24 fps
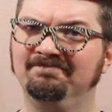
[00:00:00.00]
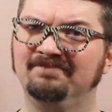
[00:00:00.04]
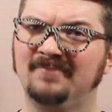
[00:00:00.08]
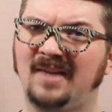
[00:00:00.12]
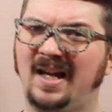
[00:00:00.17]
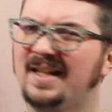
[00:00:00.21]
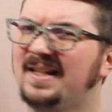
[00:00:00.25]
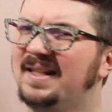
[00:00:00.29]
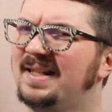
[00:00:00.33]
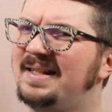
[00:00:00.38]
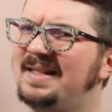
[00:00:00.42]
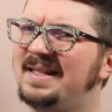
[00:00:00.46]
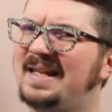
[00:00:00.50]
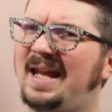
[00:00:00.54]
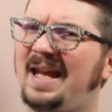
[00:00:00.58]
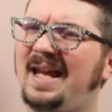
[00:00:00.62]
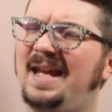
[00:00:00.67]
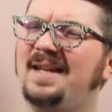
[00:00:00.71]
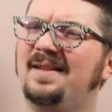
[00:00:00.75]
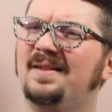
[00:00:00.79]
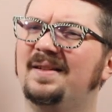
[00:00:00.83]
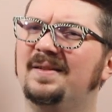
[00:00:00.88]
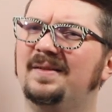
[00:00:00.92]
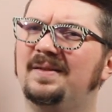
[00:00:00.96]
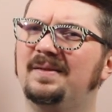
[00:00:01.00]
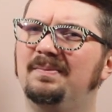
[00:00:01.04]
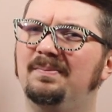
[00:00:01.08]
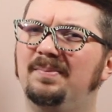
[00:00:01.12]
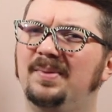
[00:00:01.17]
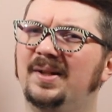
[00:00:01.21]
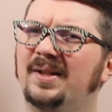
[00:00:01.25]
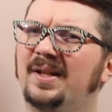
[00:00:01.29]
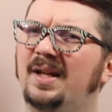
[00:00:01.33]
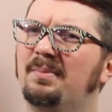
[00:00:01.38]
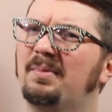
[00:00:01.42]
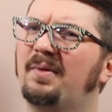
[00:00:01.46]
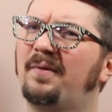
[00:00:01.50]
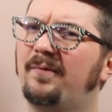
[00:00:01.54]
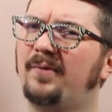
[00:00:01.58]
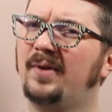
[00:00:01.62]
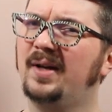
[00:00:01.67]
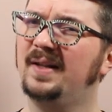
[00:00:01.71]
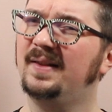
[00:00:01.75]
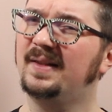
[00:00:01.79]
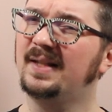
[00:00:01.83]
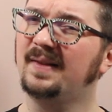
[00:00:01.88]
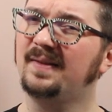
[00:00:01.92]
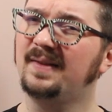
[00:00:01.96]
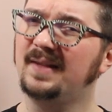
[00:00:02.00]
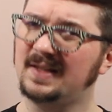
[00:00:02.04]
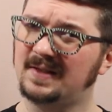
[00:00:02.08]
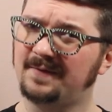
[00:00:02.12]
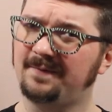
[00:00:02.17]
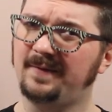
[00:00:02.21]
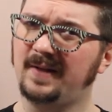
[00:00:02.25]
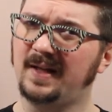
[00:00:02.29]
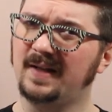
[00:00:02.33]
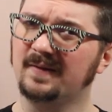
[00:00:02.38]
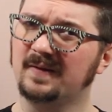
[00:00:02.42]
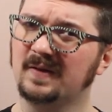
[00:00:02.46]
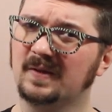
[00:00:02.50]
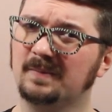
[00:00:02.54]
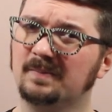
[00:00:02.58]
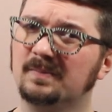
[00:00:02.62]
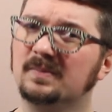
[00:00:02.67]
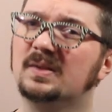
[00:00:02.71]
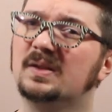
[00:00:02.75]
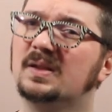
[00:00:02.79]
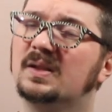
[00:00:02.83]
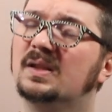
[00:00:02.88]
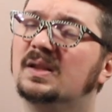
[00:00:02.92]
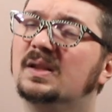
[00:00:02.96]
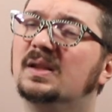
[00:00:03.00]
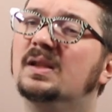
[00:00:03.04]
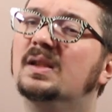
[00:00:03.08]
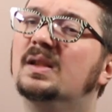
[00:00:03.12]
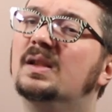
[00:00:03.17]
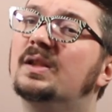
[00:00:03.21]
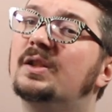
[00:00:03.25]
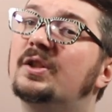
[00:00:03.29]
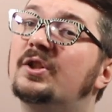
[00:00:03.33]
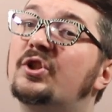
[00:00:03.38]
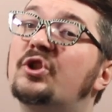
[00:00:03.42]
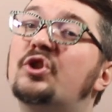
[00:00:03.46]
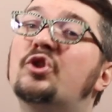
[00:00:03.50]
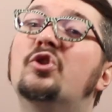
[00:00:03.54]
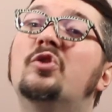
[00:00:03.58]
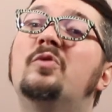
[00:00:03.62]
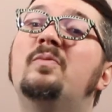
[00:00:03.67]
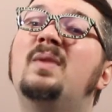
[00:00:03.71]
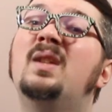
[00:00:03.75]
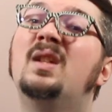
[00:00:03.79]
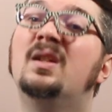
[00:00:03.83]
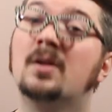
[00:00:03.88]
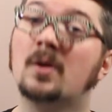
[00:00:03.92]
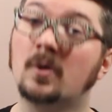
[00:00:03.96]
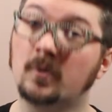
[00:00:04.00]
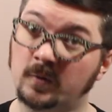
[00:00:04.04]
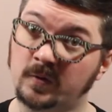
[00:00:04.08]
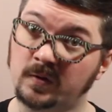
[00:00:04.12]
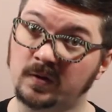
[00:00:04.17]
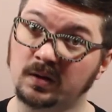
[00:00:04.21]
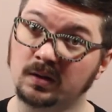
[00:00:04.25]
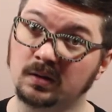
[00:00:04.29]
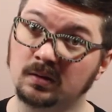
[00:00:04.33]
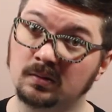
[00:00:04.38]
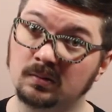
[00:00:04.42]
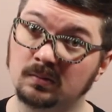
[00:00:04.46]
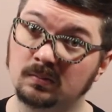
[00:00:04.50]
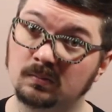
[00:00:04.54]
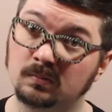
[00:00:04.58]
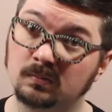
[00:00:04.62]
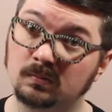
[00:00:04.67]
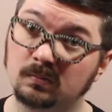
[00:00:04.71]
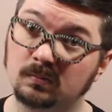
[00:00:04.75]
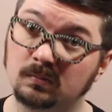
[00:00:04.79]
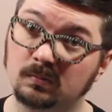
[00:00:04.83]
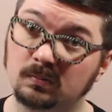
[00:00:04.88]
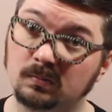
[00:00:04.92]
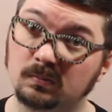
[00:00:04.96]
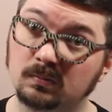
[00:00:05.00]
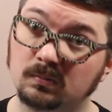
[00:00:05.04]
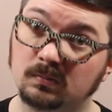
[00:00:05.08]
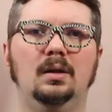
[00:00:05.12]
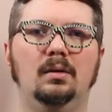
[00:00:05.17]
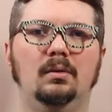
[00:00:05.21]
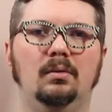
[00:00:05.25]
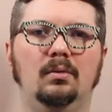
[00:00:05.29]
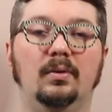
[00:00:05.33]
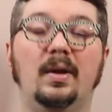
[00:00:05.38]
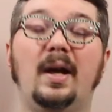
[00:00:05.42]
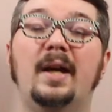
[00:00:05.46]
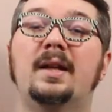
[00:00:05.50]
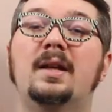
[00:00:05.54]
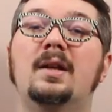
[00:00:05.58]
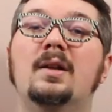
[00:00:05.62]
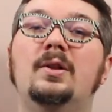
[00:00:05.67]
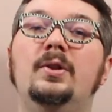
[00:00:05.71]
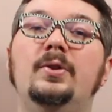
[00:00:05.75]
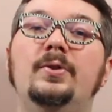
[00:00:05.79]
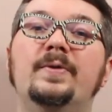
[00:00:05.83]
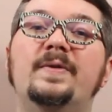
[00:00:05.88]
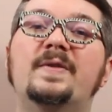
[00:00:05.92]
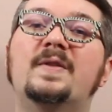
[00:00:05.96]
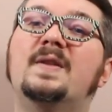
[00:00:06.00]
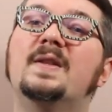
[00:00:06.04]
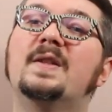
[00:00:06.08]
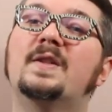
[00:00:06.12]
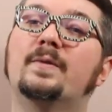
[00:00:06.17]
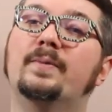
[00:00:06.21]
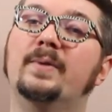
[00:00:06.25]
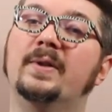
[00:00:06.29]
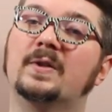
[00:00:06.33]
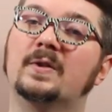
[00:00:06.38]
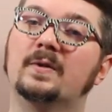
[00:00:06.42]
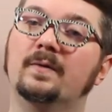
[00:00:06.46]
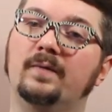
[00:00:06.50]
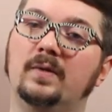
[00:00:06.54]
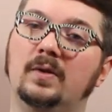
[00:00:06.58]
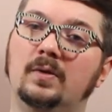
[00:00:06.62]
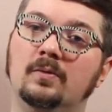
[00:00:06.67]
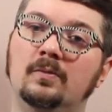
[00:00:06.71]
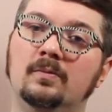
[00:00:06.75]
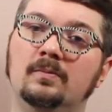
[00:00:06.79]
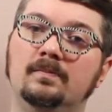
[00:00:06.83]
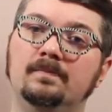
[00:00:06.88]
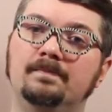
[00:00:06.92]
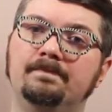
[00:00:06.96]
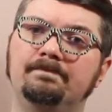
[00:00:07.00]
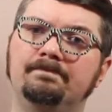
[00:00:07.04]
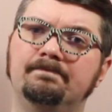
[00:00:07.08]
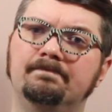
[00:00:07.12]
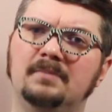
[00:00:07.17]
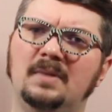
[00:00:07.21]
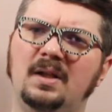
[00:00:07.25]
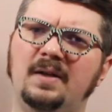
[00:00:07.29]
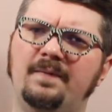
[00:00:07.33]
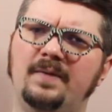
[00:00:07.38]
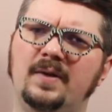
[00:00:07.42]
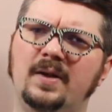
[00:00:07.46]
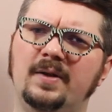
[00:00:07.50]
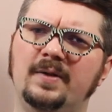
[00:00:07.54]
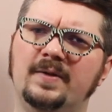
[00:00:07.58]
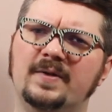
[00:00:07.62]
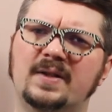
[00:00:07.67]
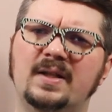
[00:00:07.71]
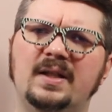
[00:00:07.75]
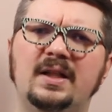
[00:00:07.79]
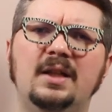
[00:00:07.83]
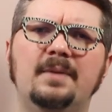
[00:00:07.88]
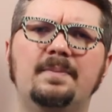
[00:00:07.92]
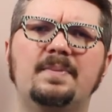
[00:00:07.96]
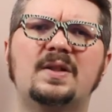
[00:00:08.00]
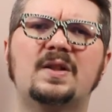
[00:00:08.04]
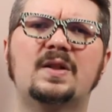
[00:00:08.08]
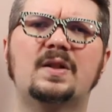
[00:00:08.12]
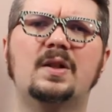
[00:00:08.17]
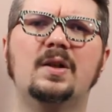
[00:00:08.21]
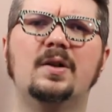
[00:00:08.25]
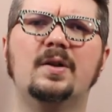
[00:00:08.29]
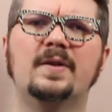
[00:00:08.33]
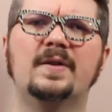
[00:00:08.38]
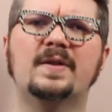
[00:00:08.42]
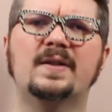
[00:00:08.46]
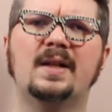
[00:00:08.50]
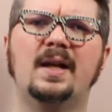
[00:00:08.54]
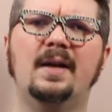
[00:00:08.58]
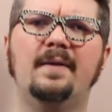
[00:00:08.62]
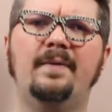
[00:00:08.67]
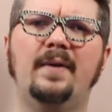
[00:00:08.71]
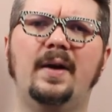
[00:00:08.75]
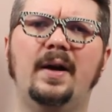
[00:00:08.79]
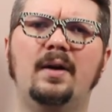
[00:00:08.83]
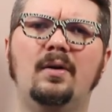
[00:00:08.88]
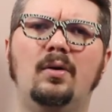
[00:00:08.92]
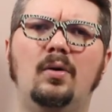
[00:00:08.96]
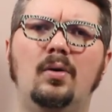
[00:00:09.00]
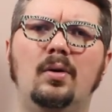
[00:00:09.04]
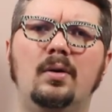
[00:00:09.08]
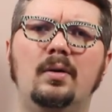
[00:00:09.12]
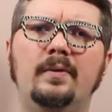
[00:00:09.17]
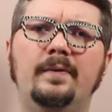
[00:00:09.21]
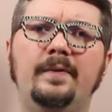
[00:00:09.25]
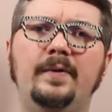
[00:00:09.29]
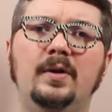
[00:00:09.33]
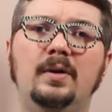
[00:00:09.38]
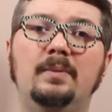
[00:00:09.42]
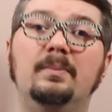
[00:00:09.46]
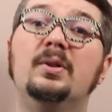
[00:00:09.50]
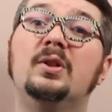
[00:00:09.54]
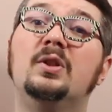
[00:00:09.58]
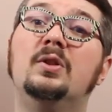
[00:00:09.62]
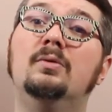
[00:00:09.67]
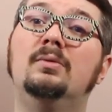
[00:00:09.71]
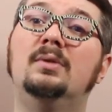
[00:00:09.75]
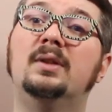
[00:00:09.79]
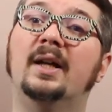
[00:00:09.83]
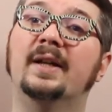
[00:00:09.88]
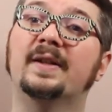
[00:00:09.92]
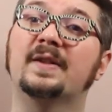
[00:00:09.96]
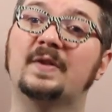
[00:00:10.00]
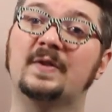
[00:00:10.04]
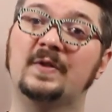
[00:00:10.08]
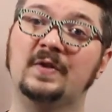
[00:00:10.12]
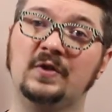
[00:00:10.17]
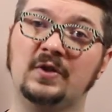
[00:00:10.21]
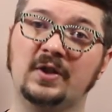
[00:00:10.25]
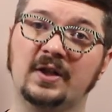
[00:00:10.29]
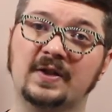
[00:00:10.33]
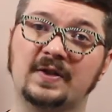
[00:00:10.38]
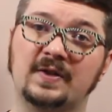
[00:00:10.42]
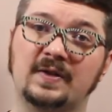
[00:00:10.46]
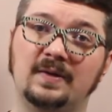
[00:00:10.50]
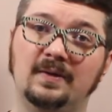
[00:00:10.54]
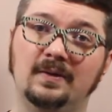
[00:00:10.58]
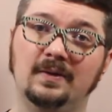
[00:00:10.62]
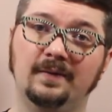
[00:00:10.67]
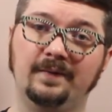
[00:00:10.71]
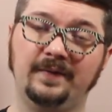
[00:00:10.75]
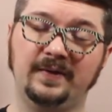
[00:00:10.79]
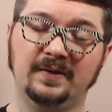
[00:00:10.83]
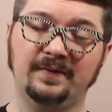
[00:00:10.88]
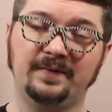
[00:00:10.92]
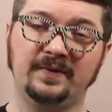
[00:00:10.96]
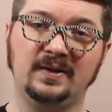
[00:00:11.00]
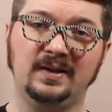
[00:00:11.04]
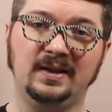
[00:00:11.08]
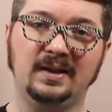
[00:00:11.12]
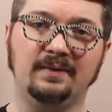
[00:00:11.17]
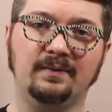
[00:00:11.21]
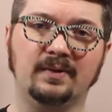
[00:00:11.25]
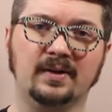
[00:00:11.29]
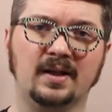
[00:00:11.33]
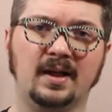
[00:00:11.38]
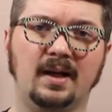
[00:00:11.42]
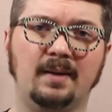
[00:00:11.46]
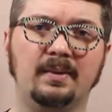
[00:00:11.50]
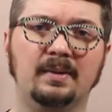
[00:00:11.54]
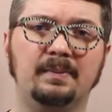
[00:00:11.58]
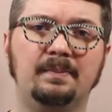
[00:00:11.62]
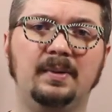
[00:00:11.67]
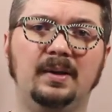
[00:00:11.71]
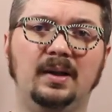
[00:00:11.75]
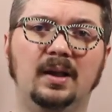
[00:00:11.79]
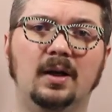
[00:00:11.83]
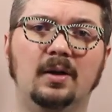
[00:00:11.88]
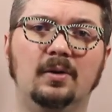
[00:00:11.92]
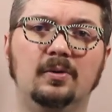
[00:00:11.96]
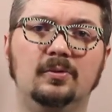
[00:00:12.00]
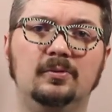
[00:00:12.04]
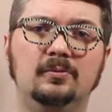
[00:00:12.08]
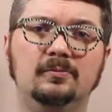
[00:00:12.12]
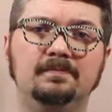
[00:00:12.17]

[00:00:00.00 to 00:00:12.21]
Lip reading: I didn't hate it, but I'm afraid that this Phantom should be ghosted. That concludes this week's review. If there's any obscure sci-fi or horror film you'd like to suggest, feel free to leave a comment below.